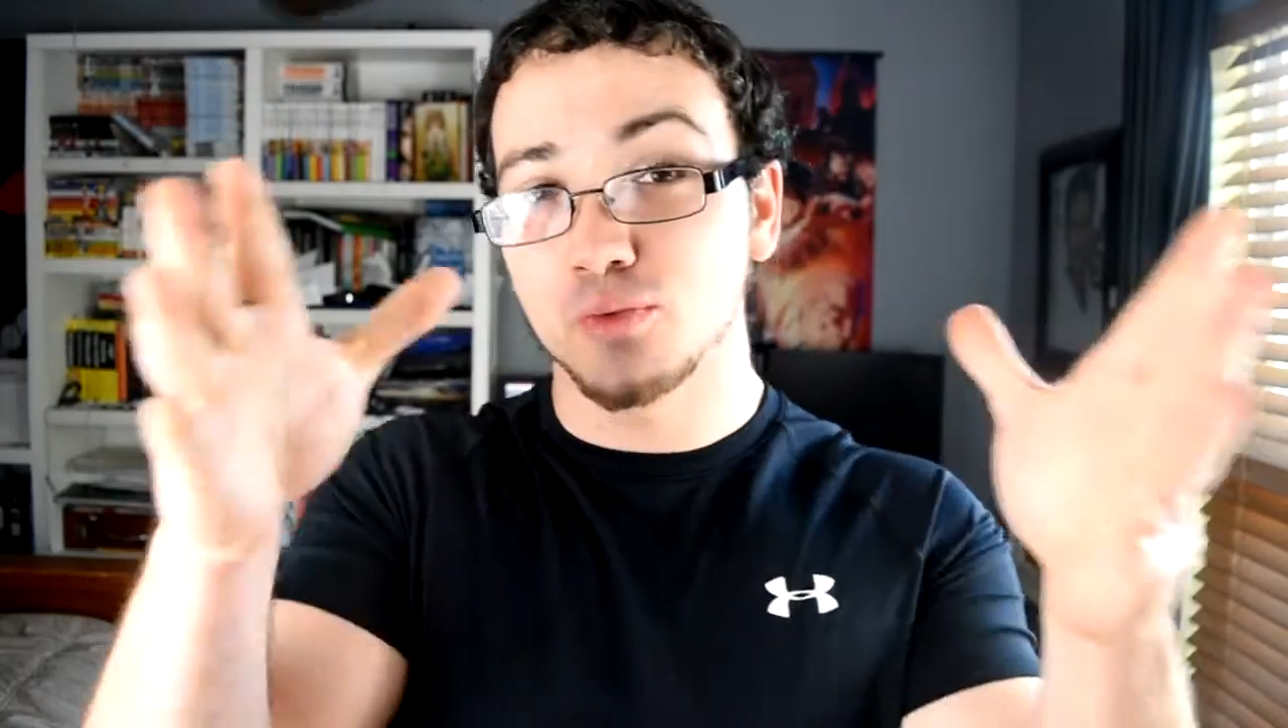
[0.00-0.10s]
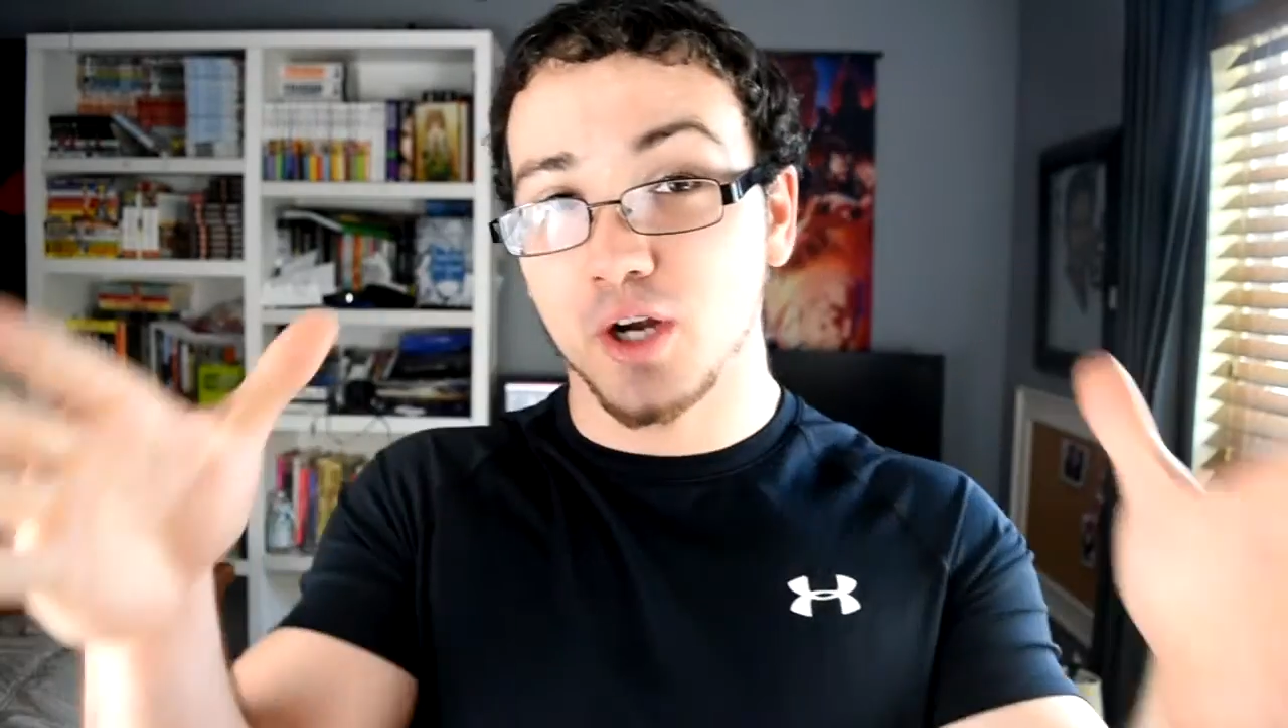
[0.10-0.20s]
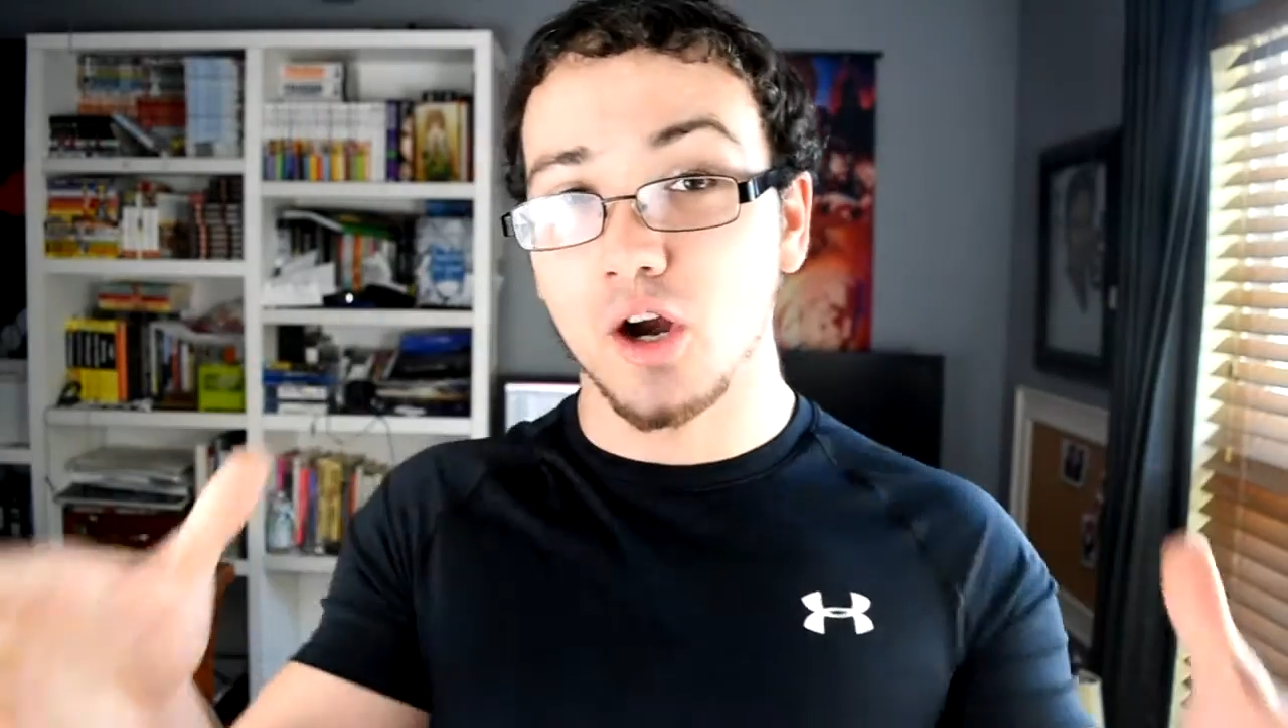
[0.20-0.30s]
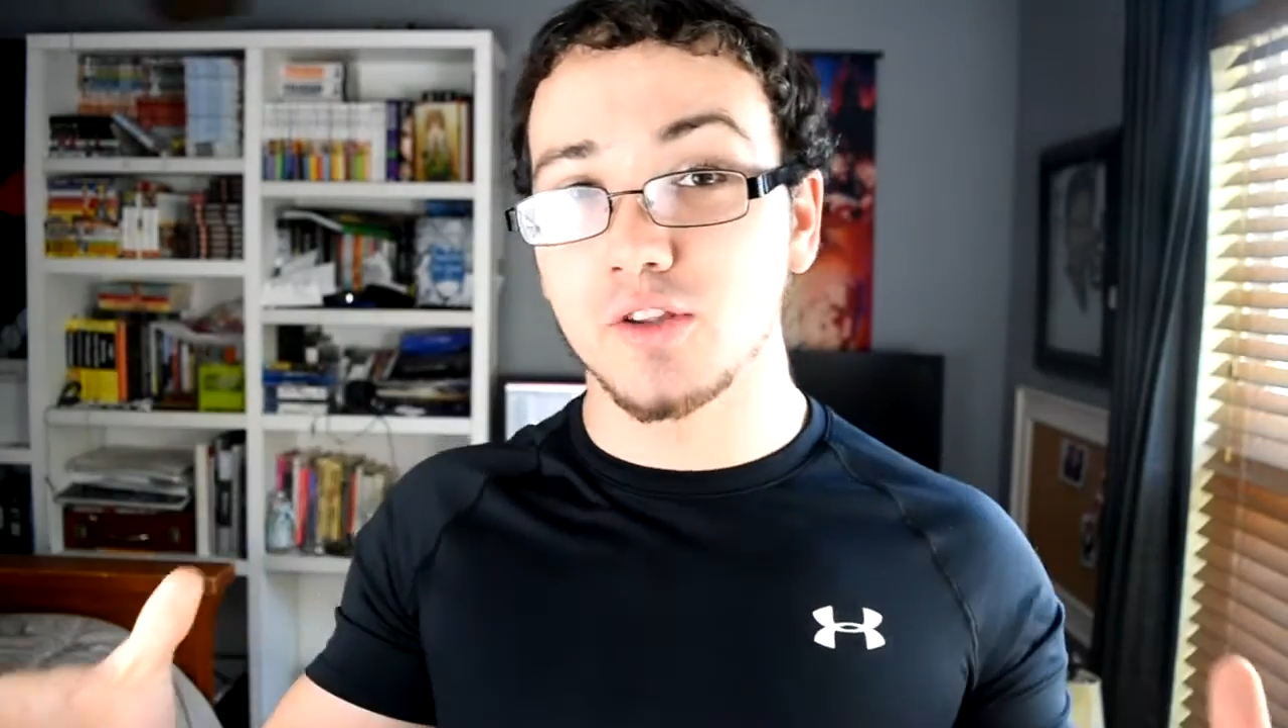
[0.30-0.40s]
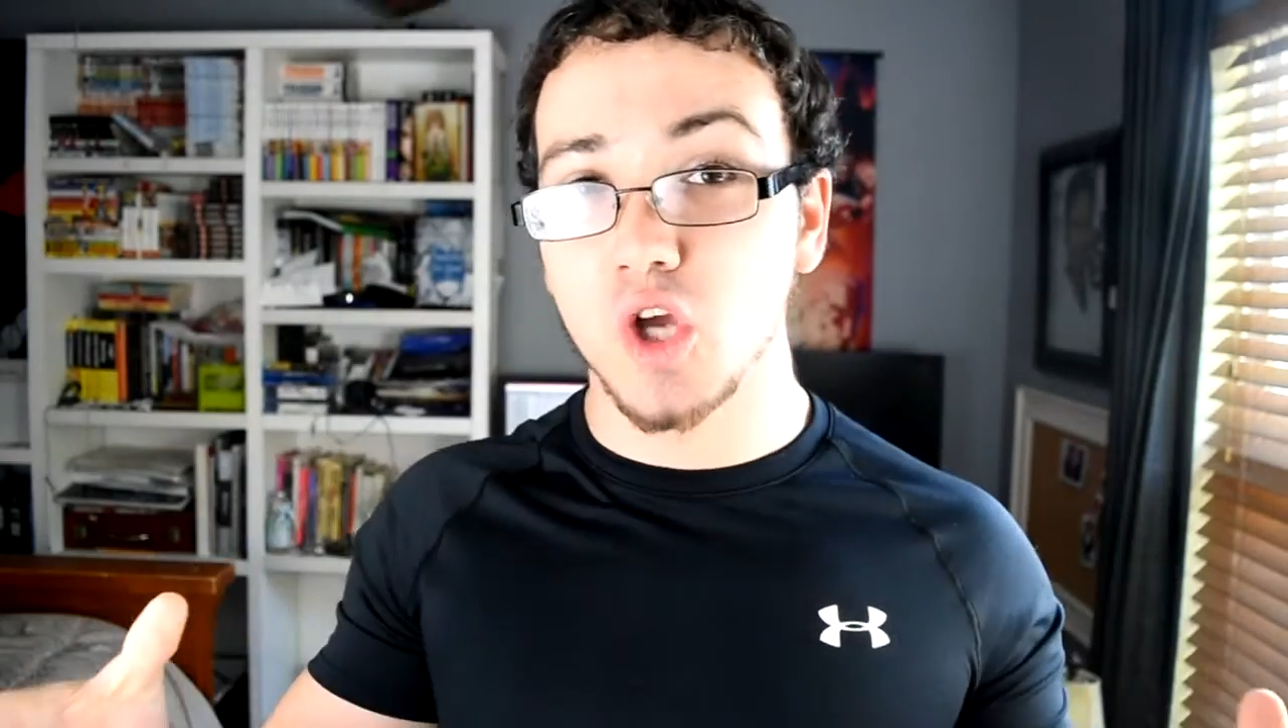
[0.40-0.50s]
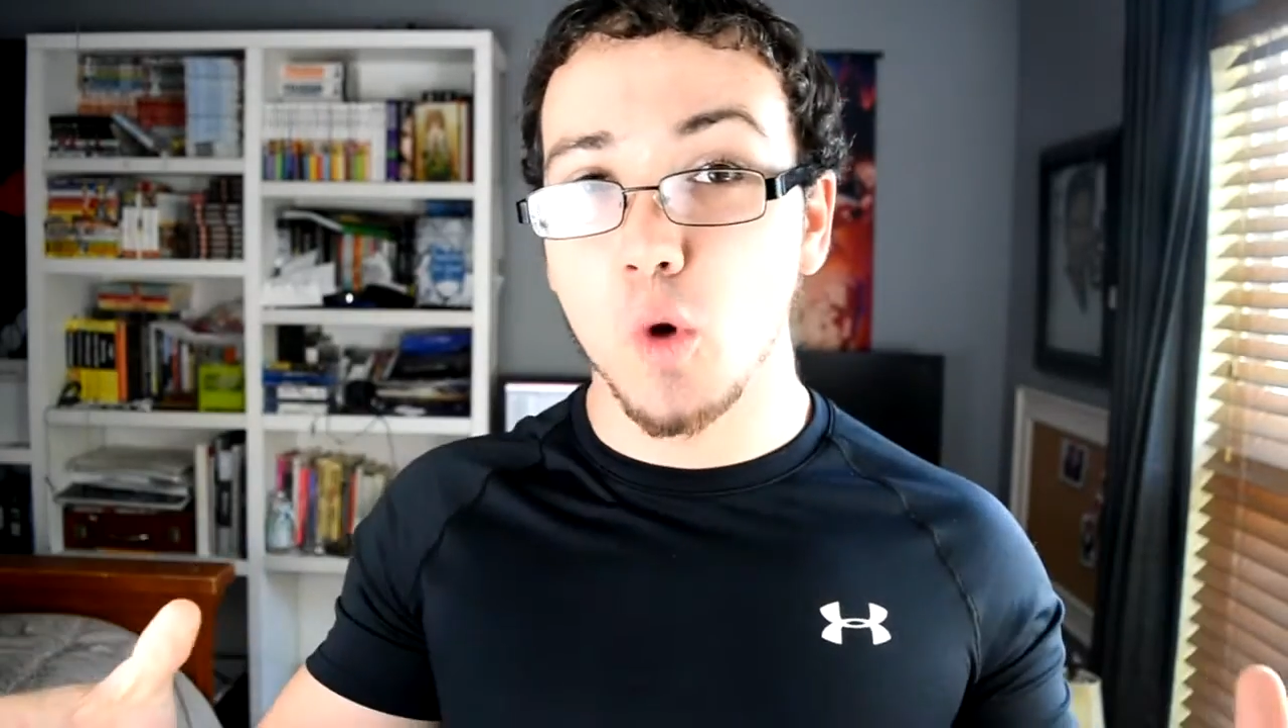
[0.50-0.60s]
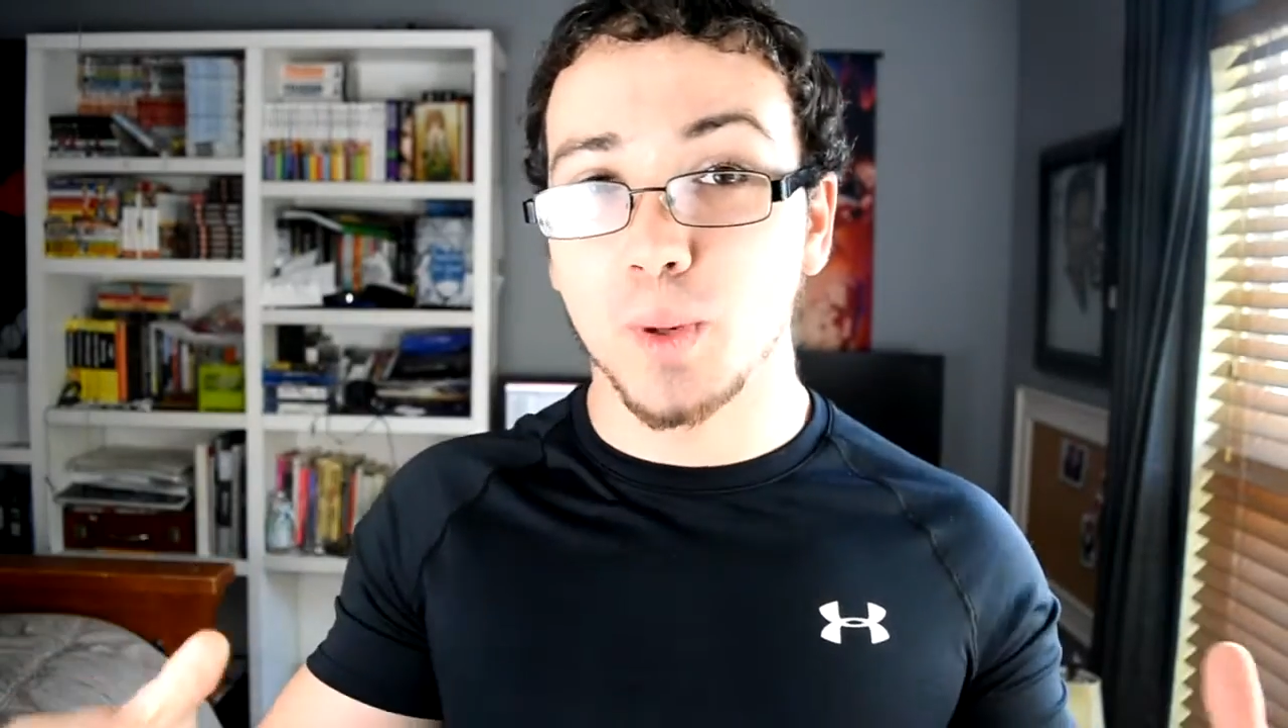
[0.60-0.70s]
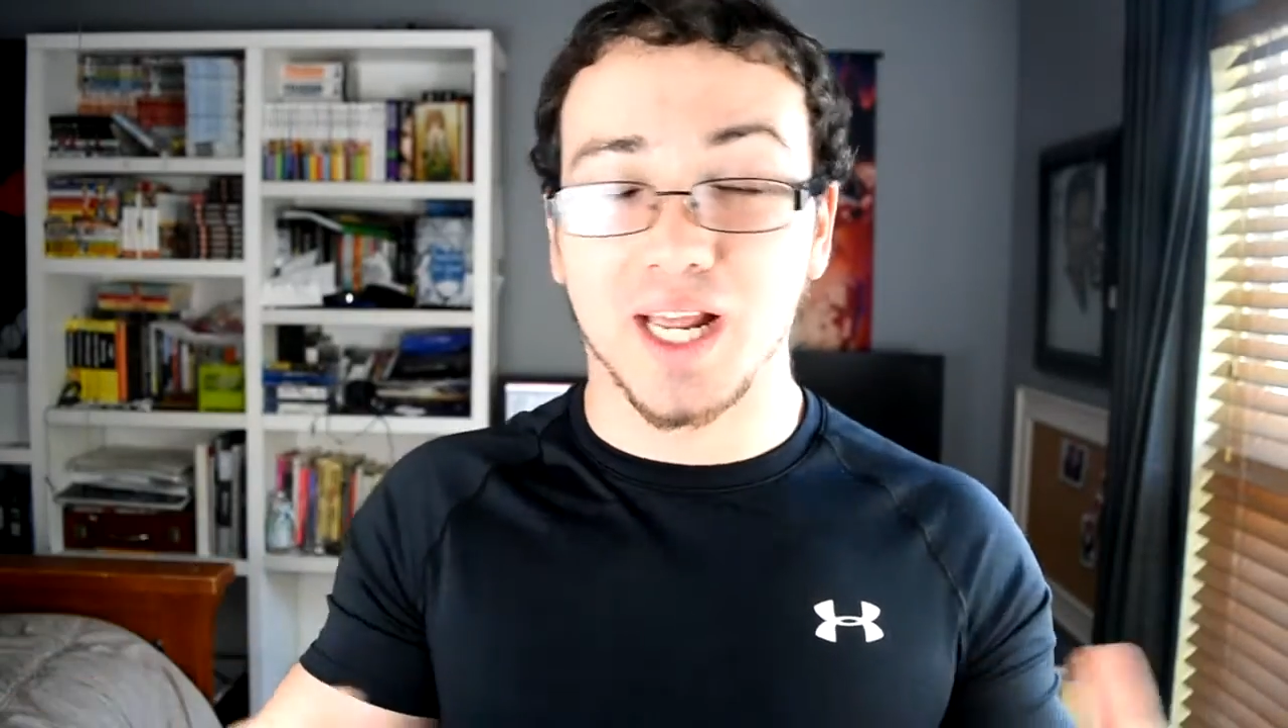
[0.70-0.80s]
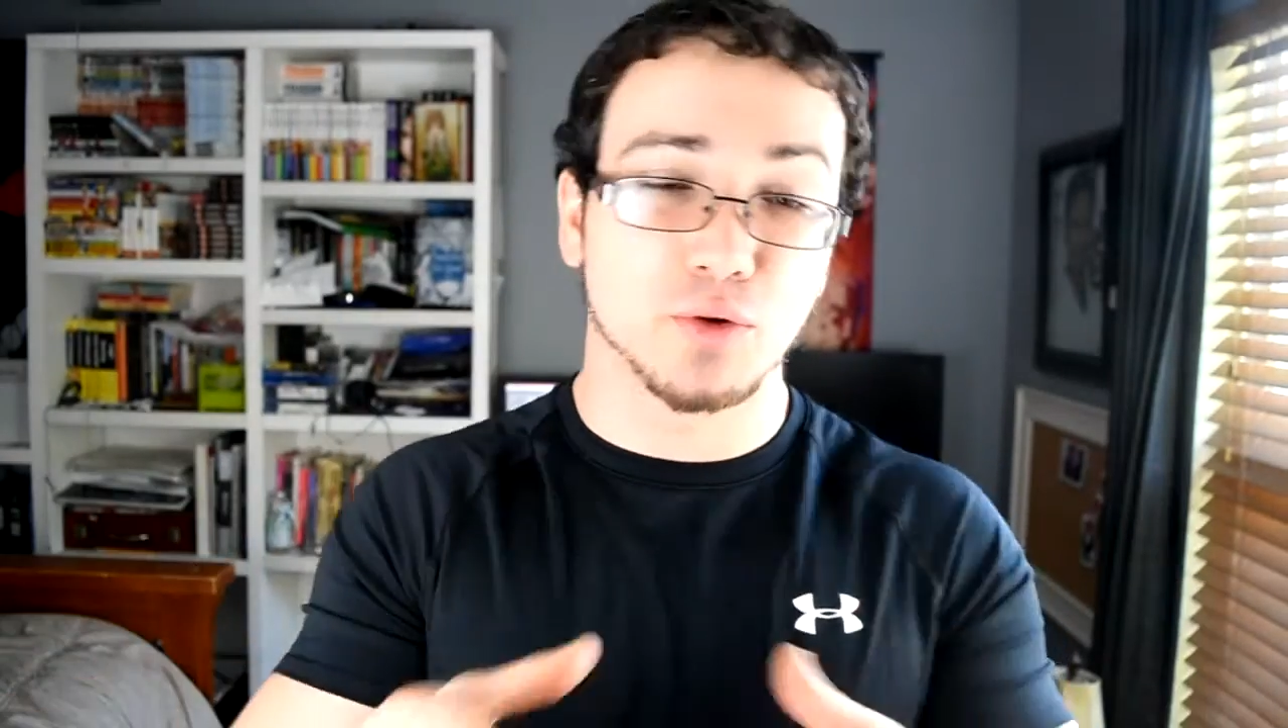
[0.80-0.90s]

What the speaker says: regarding the opening,